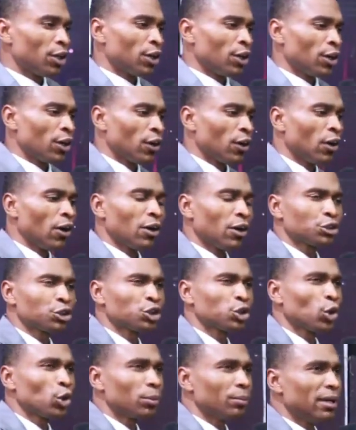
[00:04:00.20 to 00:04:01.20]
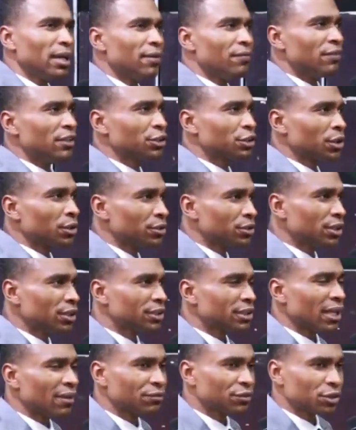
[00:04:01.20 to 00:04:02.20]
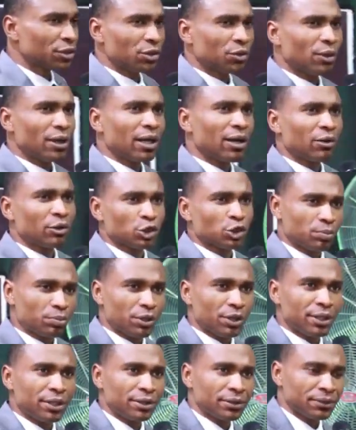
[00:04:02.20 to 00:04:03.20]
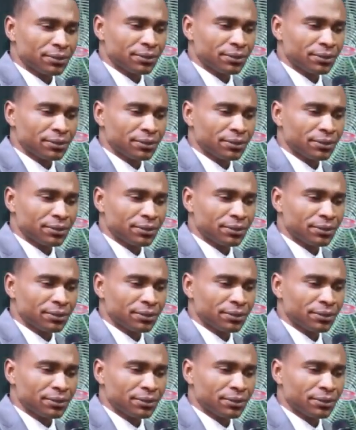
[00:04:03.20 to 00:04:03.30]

God showed me a vision this afternoon when I was praying.